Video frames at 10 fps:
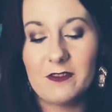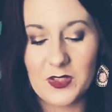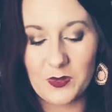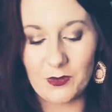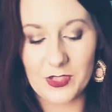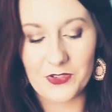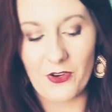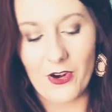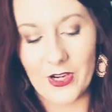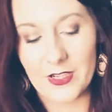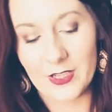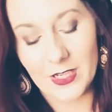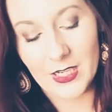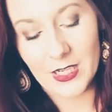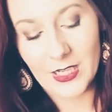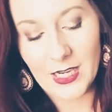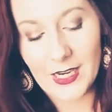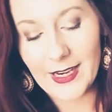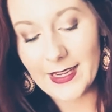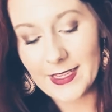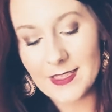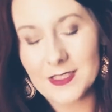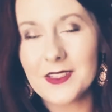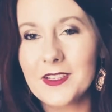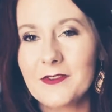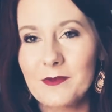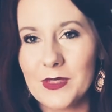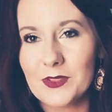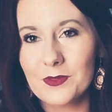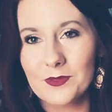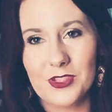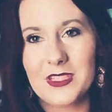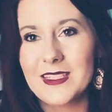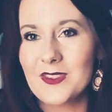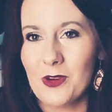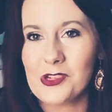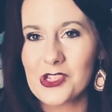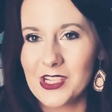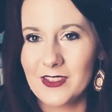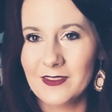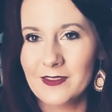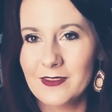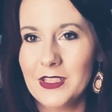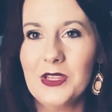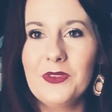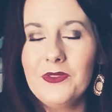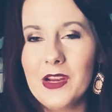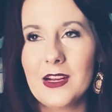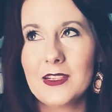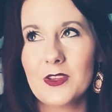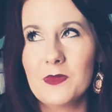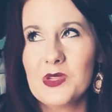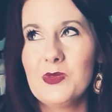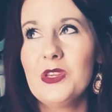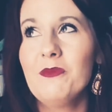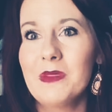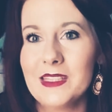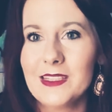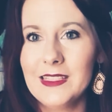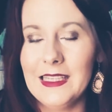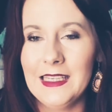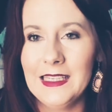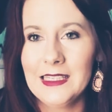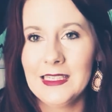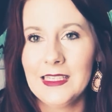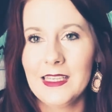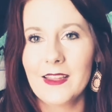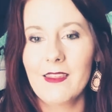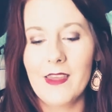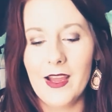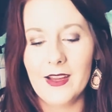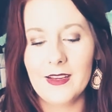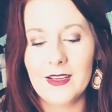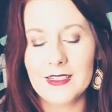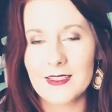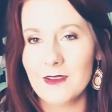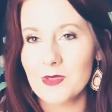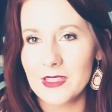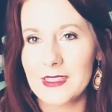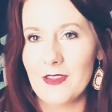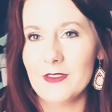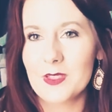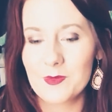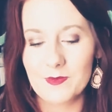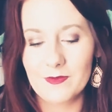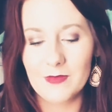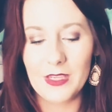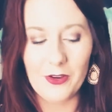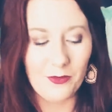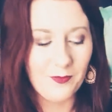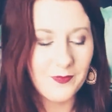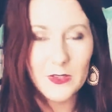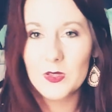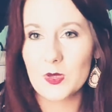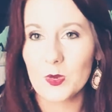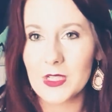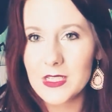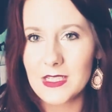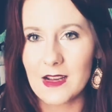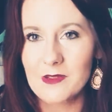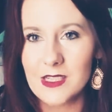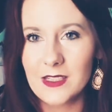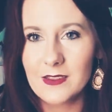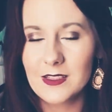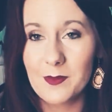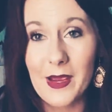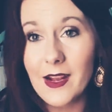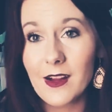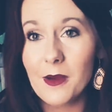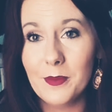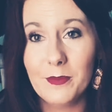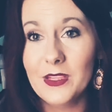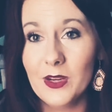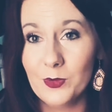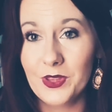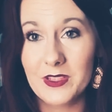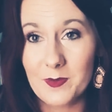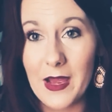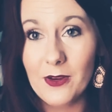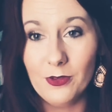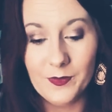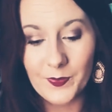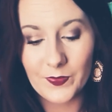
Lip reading: Swords card, it is a lot of mental just exhaustion. You know, you've carried so much with you mentally that it's time to lay down those, you know, those swords. It's time to pack up and be done with this battle.